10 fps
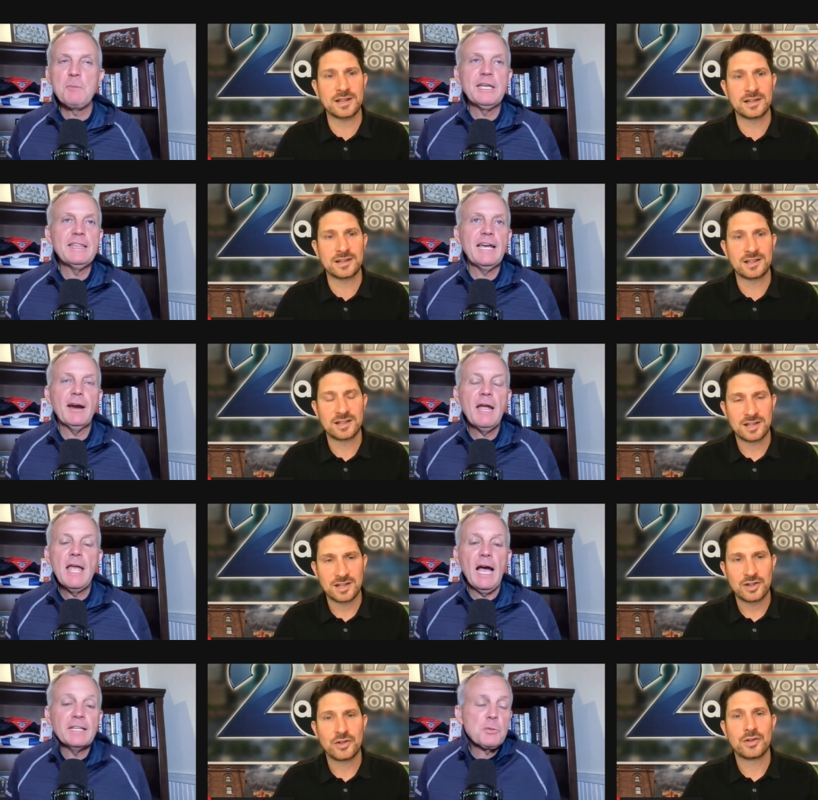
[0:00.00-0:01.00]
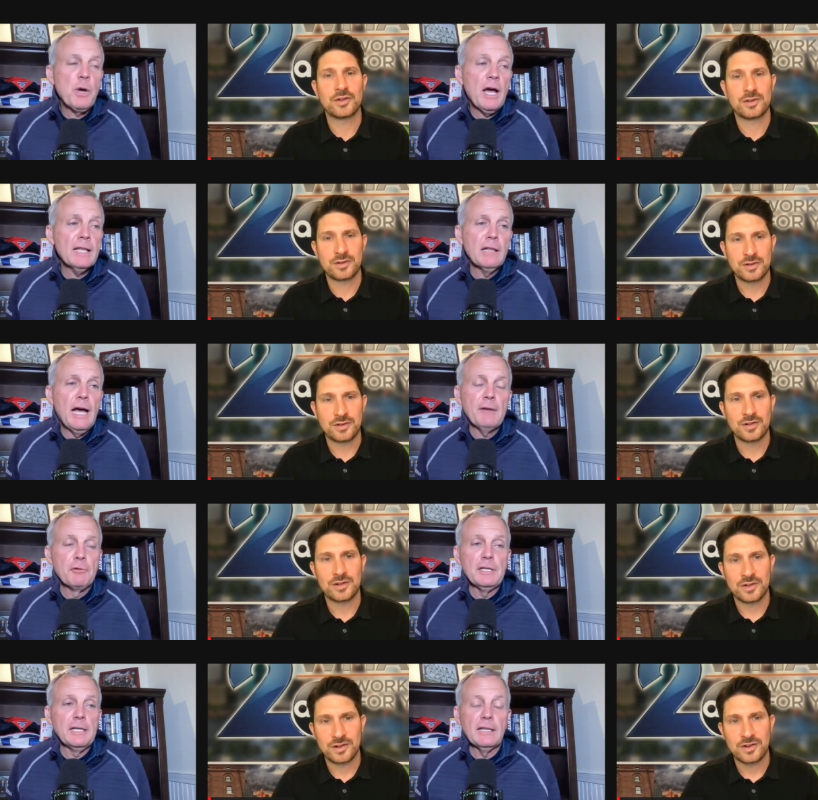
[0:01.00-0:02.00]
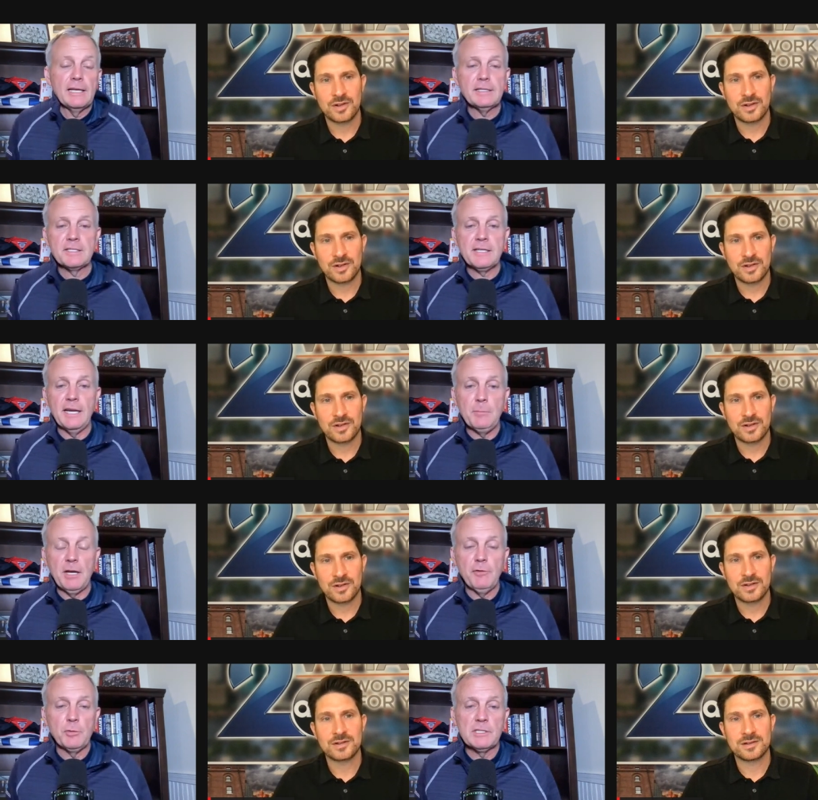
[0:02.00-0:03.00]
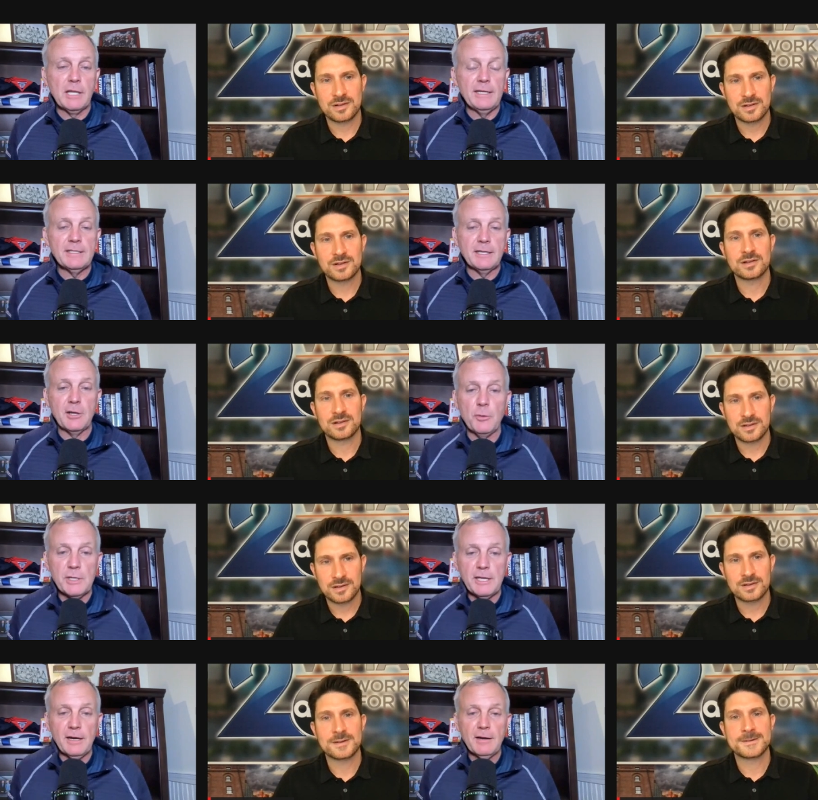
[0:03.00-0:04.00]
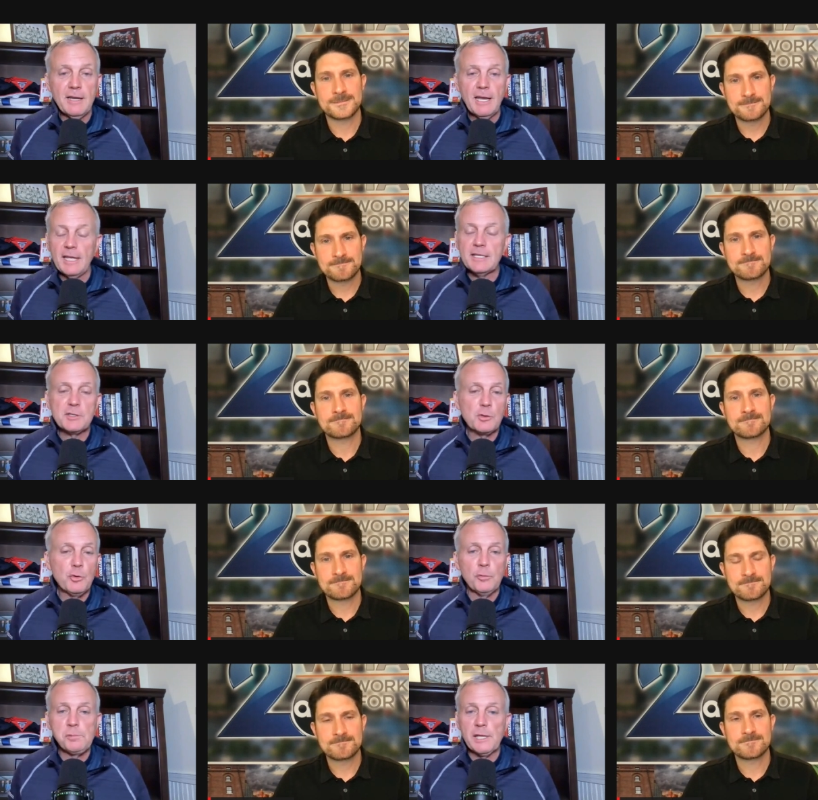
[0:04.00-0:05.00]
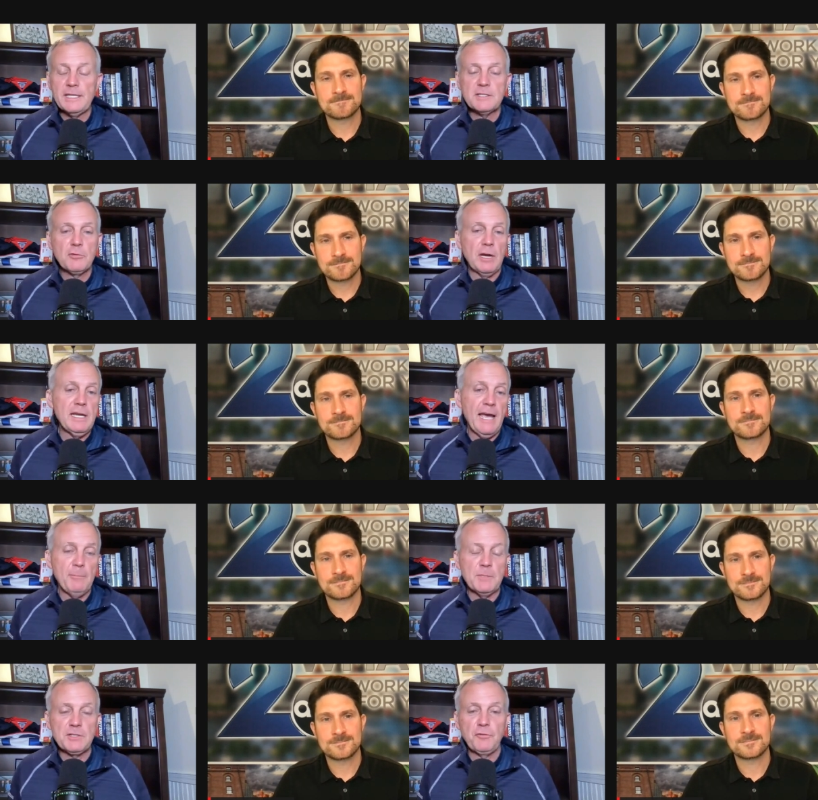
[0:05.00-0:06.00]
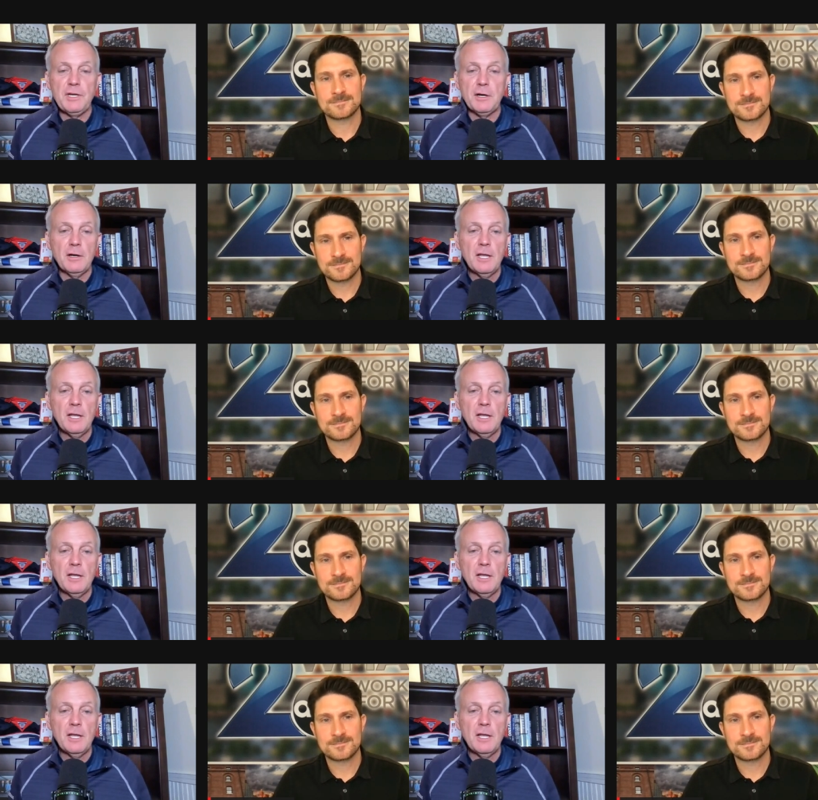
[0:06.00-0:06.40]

Speaker 1: been there. It's what I I really like the stadium. I've always liked it going there. I think it's a cool place, great atmosphere.